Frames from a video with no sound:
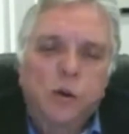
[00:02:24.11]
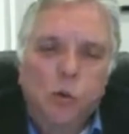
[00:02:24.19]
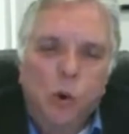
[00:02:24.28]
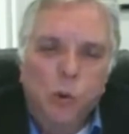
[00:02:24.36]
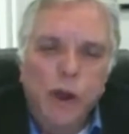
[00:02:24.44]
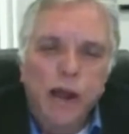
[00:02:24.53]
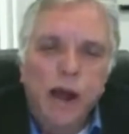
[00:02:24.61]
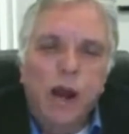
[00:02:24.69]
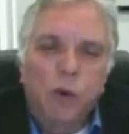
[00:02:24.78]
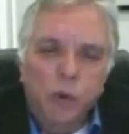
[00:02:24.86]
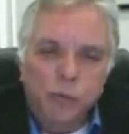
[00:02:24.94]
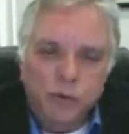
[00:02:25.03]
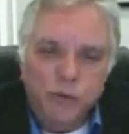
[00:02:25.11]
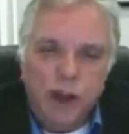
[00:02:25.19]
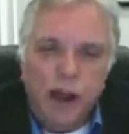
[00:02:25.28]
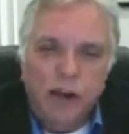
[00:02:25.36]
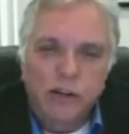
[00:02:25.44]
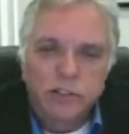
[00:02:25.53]
we got a group of
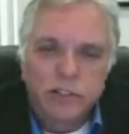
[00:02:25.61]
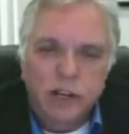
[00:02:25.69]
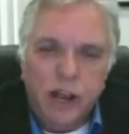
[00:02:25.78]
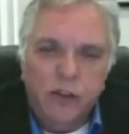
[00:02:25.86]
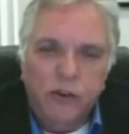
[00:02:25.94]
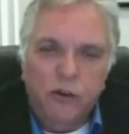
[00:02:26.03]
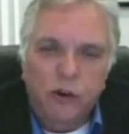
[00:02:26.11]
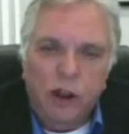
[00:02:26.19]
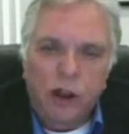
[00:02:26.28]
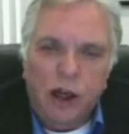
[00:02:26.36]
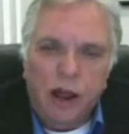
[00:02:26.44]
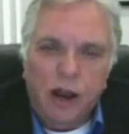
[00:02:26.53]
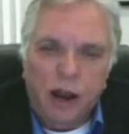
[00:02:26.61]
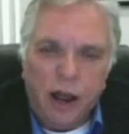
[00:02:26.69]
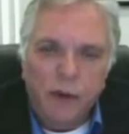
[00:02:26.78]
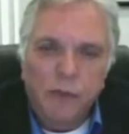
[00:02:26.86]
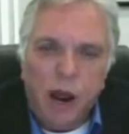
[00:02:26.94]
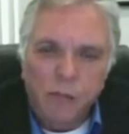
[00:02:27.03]
scientists together, uh,
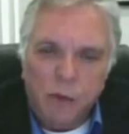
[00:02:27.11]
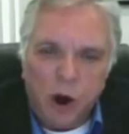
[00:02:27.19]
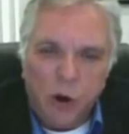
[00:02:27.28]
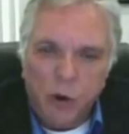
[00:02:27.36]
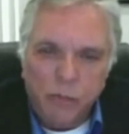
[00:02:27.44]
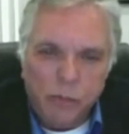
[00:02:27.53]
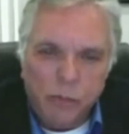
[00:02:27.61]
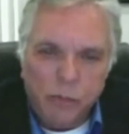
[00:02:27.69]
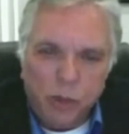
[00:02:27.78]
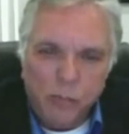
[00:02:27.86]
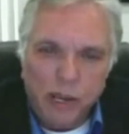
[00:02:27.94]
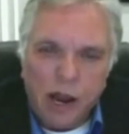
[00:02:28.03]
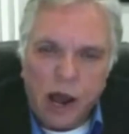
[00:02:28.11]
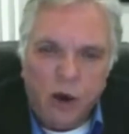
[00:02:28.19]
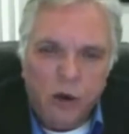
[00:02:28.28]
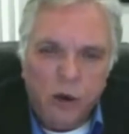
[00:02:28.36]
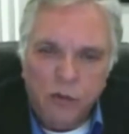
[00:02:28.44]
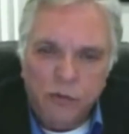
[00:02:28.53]
led by Margaret Bauman out
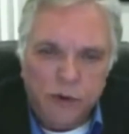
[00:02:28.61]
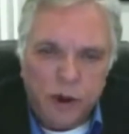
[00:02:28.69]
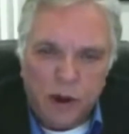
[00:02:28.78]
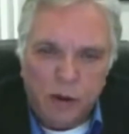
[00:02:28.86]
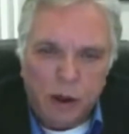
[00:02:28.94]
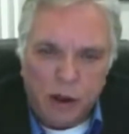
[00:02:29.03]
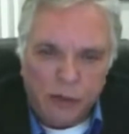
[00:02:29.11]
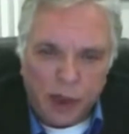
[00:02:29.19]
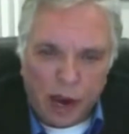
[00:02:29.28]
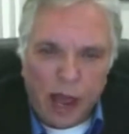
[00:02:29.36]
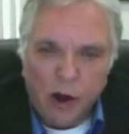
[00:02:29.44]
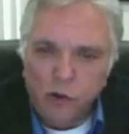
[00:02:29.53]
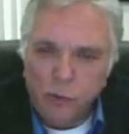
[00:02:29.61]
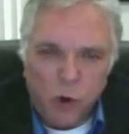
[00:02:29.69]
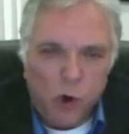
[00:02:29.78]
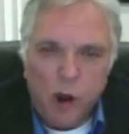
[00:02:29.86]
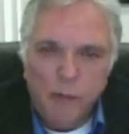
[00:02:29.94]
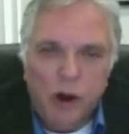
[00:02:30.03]
of uh, the Ladders
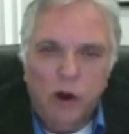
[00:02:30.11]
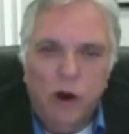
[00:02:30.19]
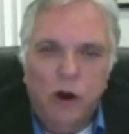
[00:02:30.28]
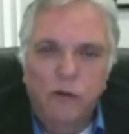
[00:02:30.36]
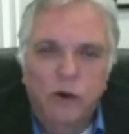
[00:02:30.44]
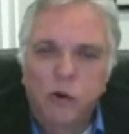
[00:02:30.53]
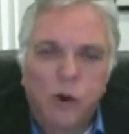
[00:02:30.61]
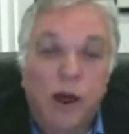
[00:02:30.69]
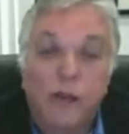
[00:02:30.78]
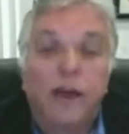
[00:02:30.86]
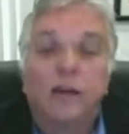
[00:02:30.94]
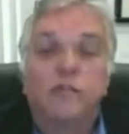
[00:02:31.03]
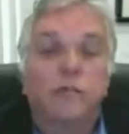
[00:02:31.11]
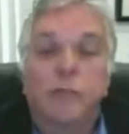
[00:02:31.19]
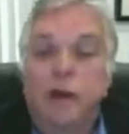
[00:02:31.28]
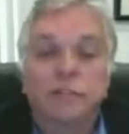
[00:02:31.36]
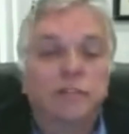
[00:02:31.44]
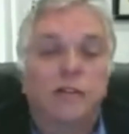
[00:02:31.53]
program at Harvard, who I think is the
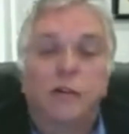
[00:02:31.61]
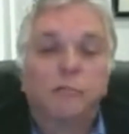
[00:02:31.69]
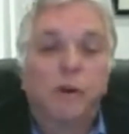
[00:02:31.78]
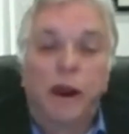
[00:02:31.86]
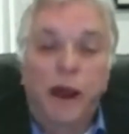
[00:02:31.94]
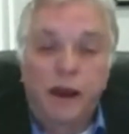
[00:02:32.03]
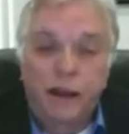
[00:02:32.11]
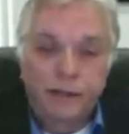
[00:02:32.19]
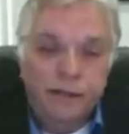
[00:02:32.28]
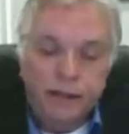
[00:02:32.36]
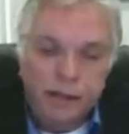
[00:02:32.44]
best on the planet